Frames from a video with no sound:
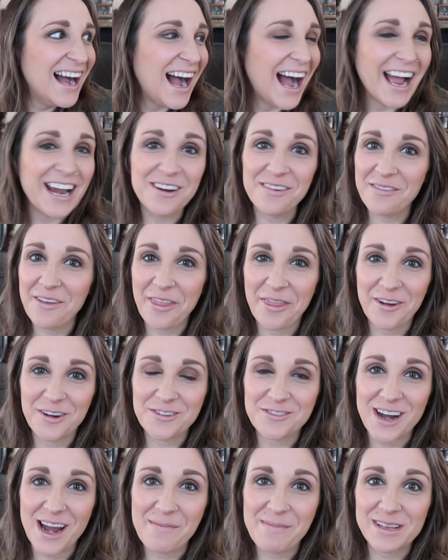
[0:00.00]
I know the
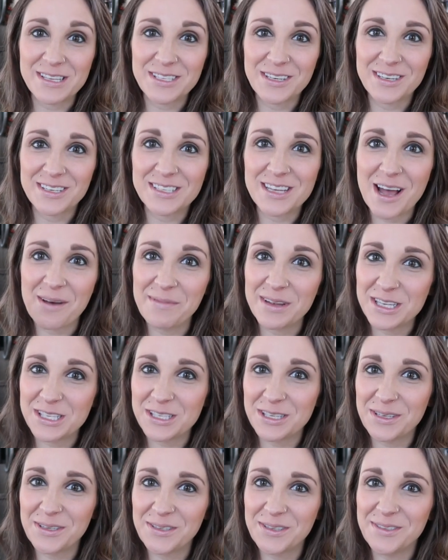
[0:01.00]
3rd trimester is coming
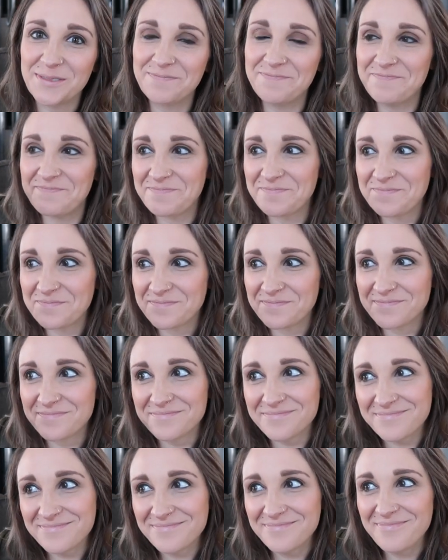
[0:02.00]
soon,
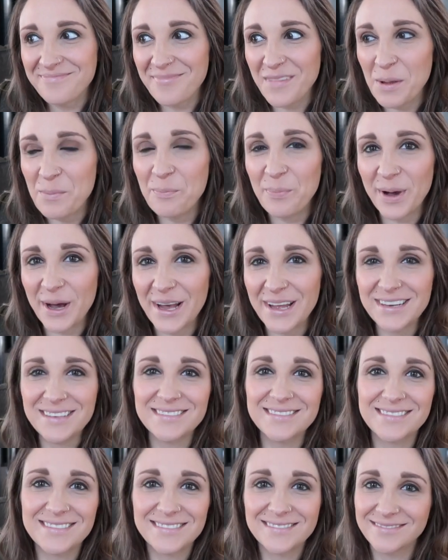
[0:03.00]
but
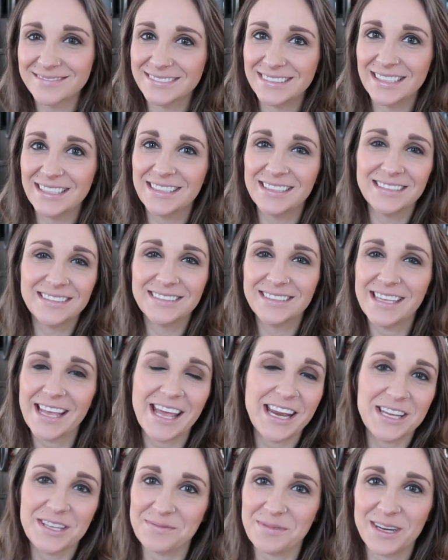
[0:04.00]

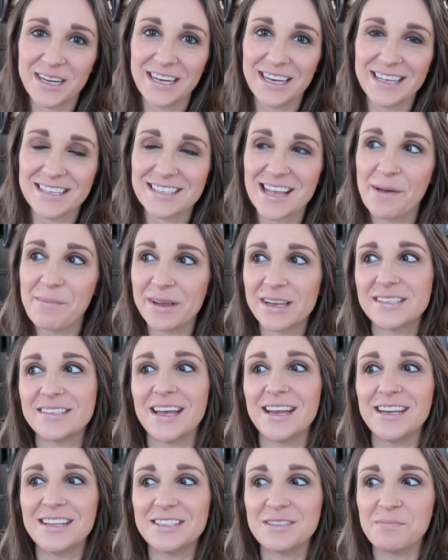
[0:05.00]
it is what it is. I'm
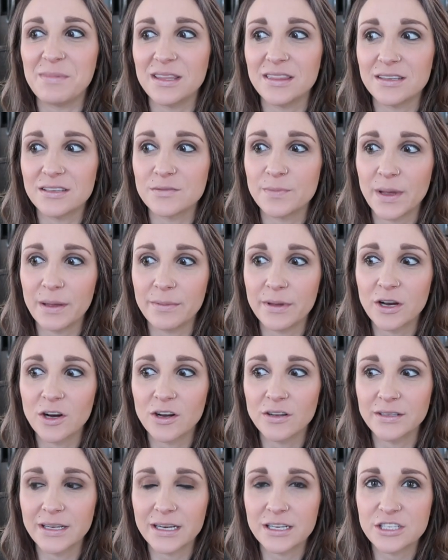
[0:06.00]
excited to meet this baby
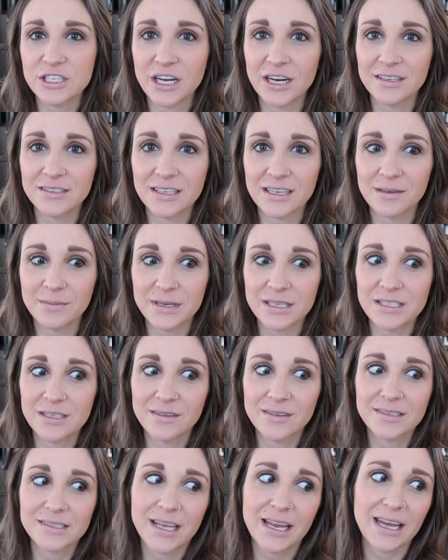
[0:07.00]
girl next year. It's gonna be
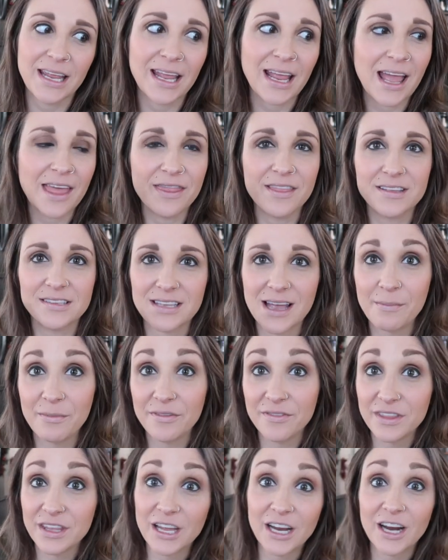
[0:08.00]
so exciting. And this time
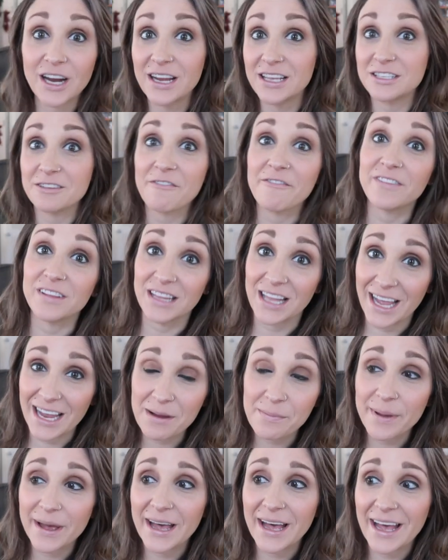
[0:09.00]
of the year is
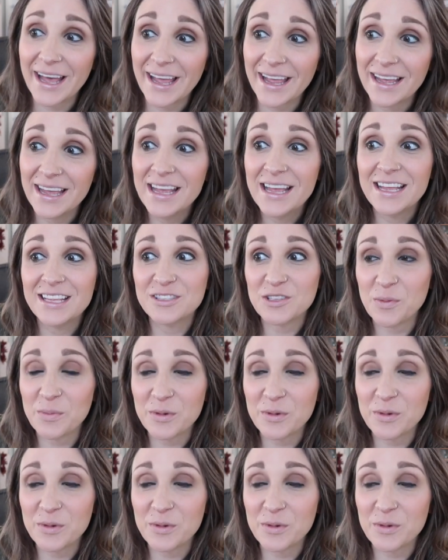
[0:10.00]
flying by. It's